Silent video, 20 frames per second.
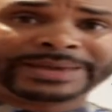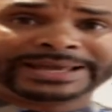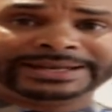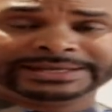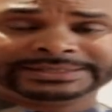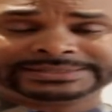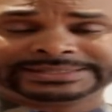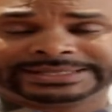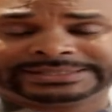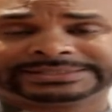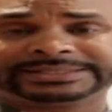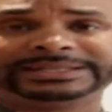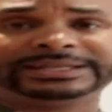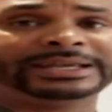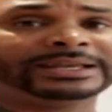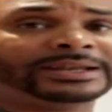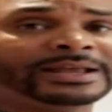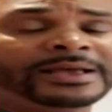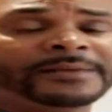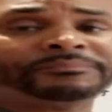beta testing
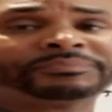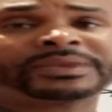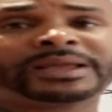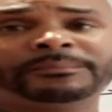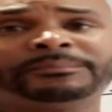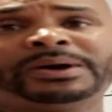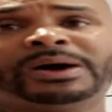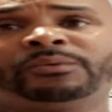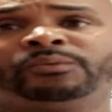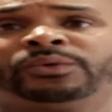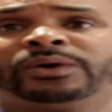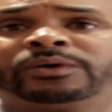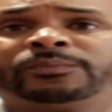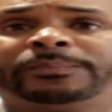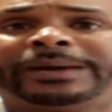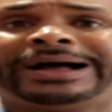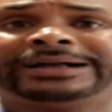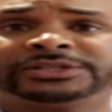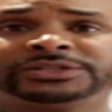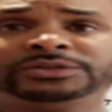it, but we're
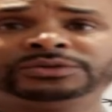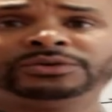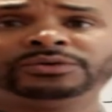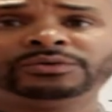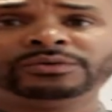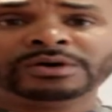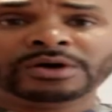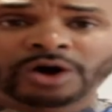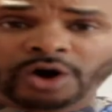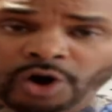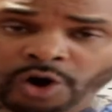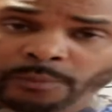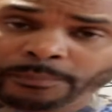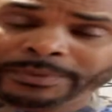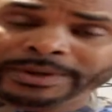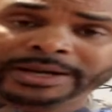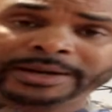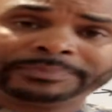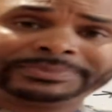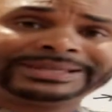about to
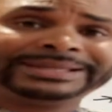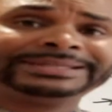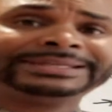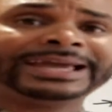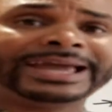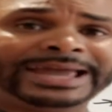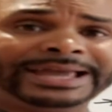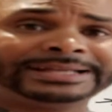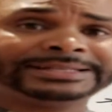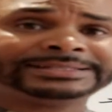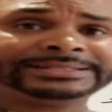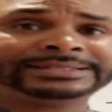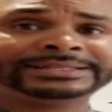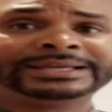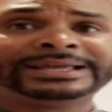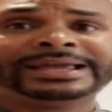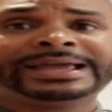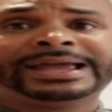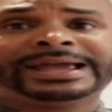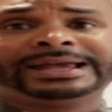open up the gates
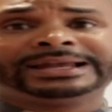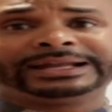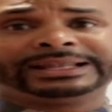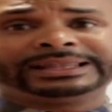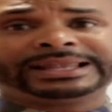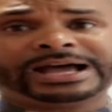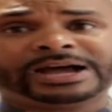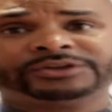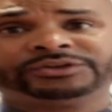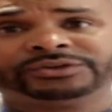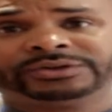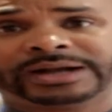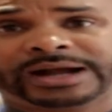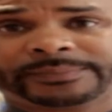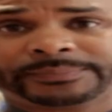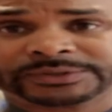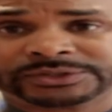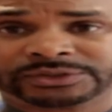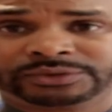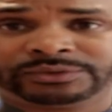and allow you an
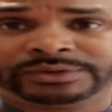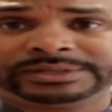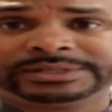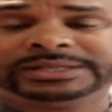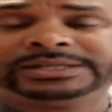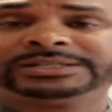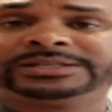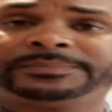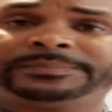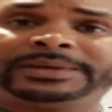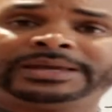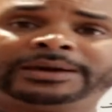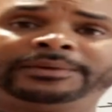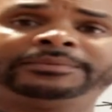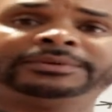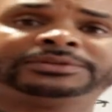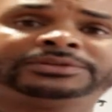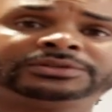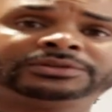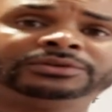opportunity to be
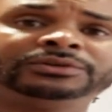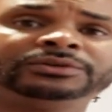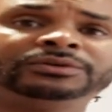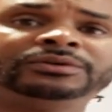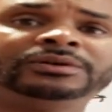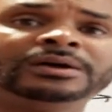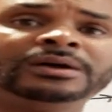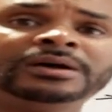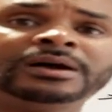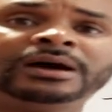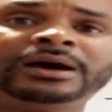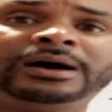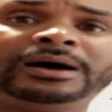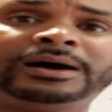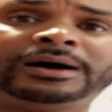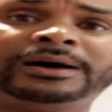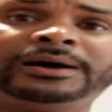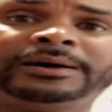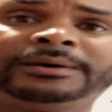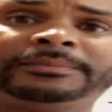able to
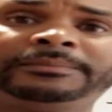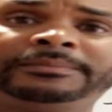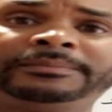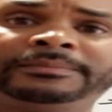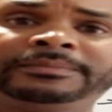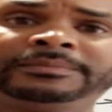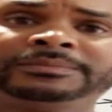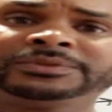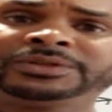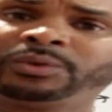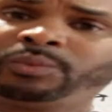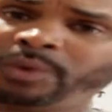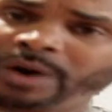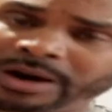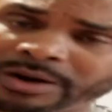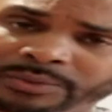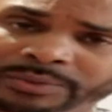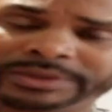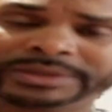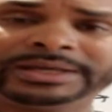
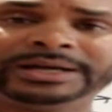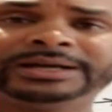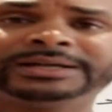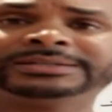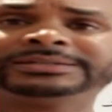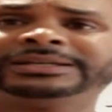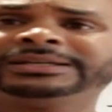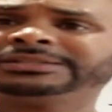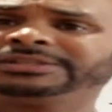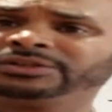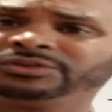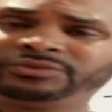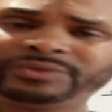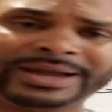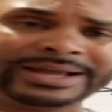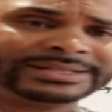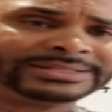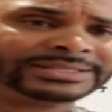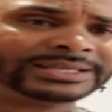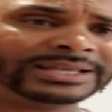work with us. It's a
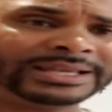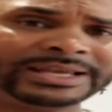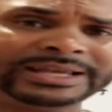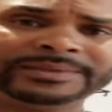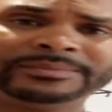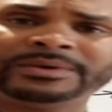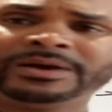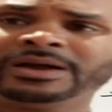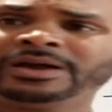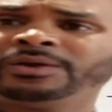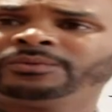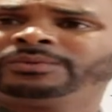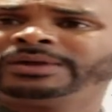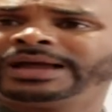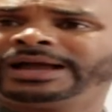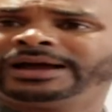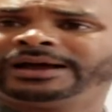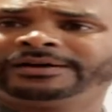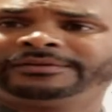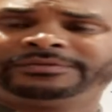great team. We
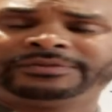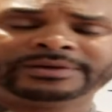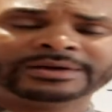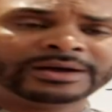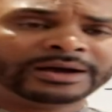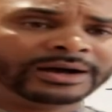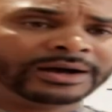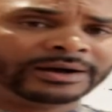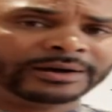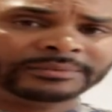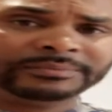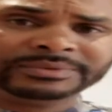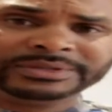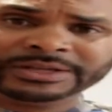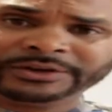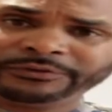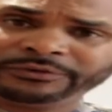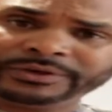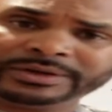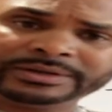have
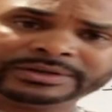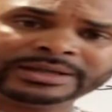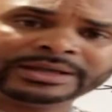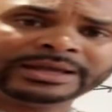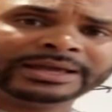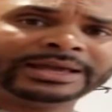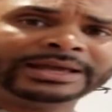different